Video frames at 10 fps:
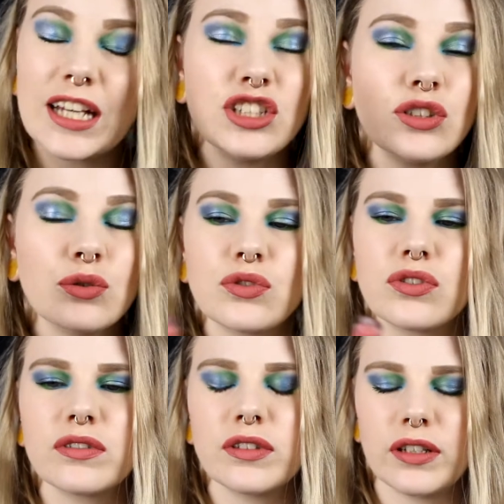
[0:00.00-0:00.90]
I
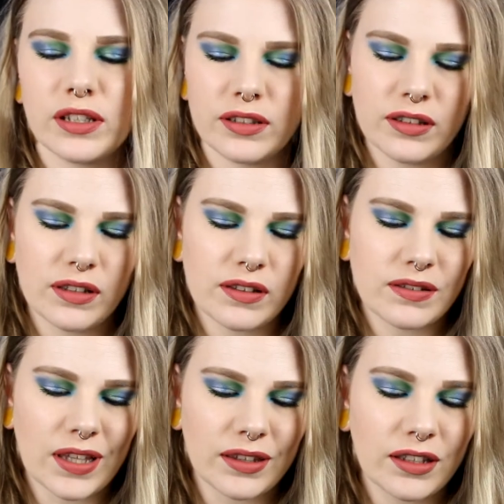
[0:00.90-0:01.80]
used is the
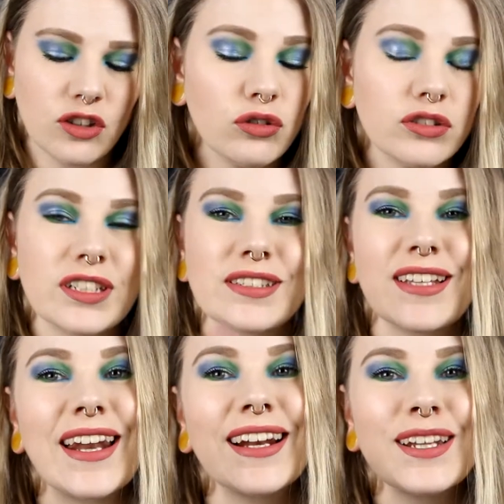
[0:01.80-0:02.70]
satin ultra
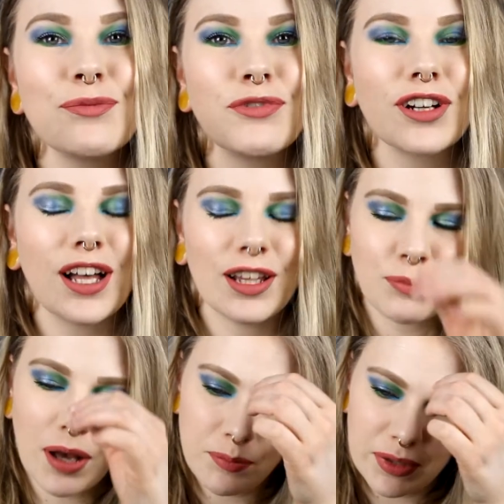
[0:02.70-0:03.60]
satin lip from
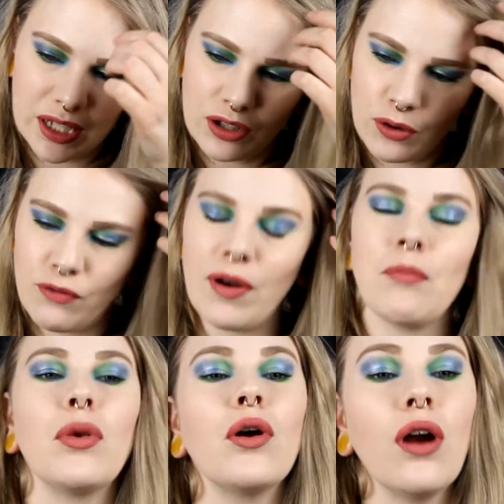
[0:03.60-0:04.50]
Colourpop in
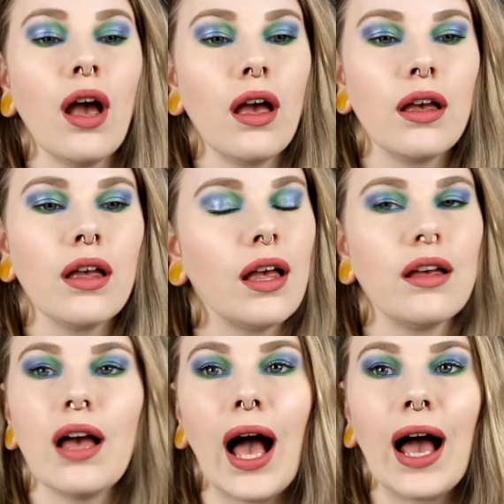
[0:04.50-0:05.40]
November.
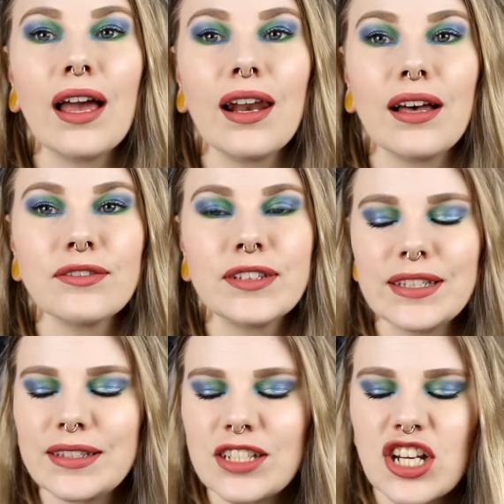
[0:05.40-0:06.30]
I love
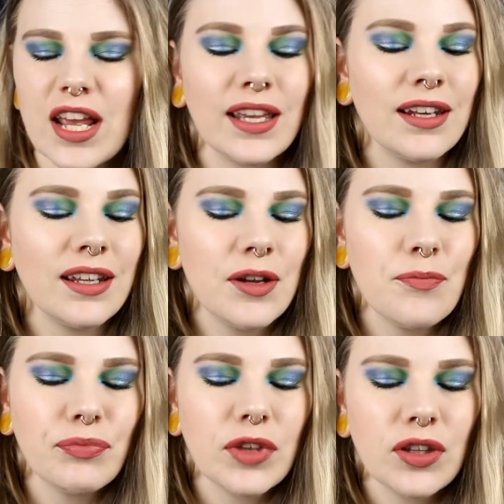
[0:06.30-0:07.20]
this shade.
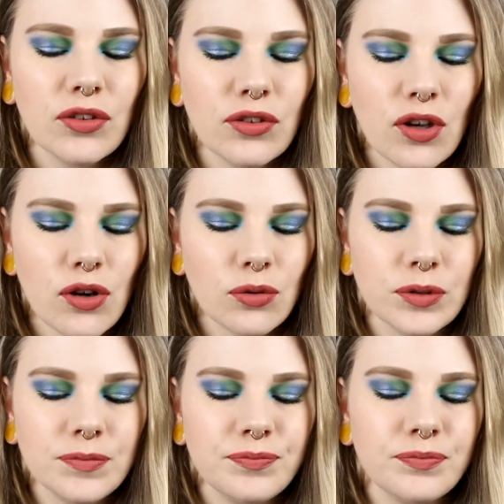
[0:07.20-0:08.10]

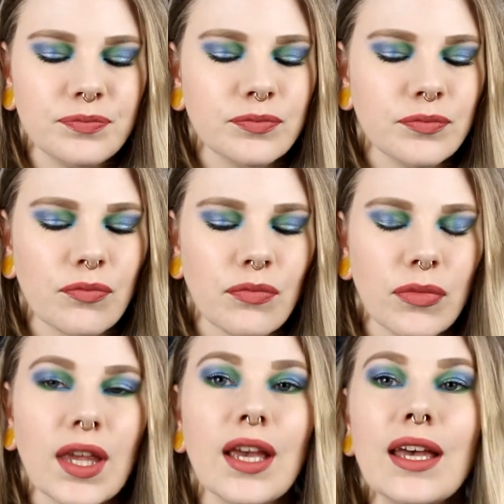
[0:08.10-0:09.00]
So
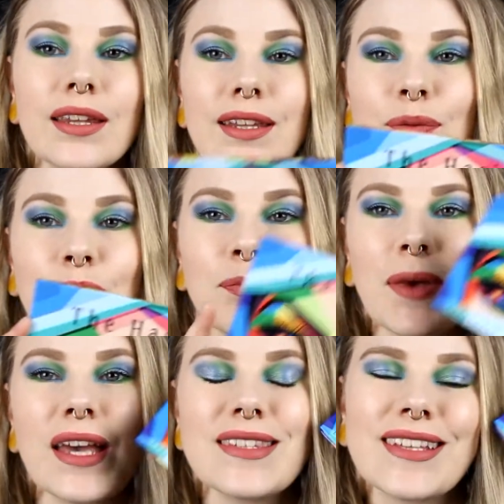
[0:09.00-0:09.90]
this was
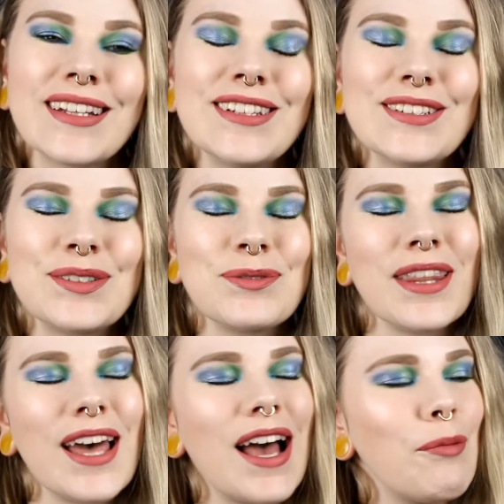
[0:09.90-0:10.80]
my second look with
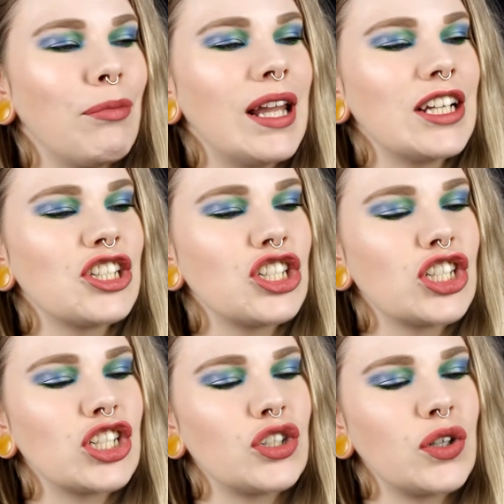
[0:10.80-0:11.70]
the
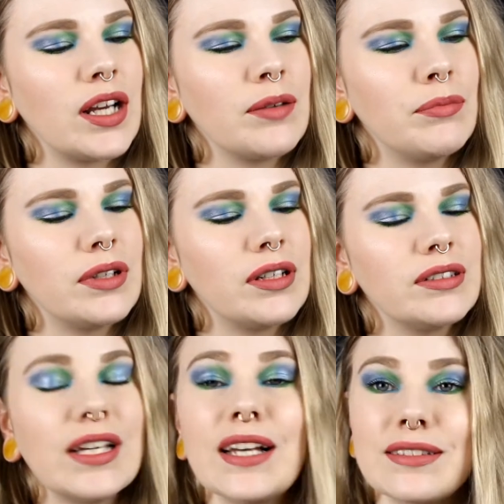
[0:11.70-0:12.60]
blush tribe
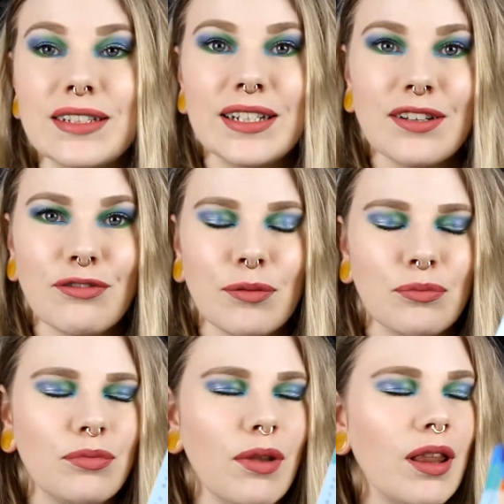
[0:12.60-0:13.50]
the Hasina from
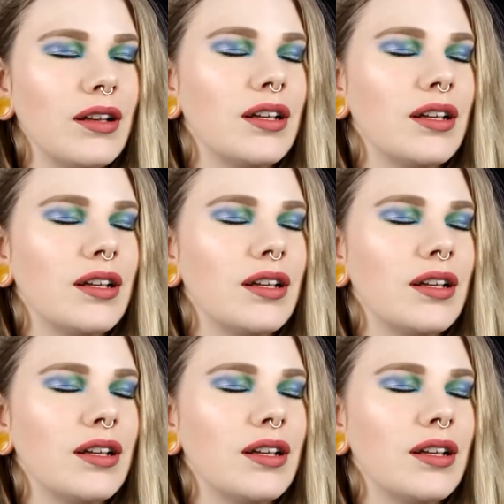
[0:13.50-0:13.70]
the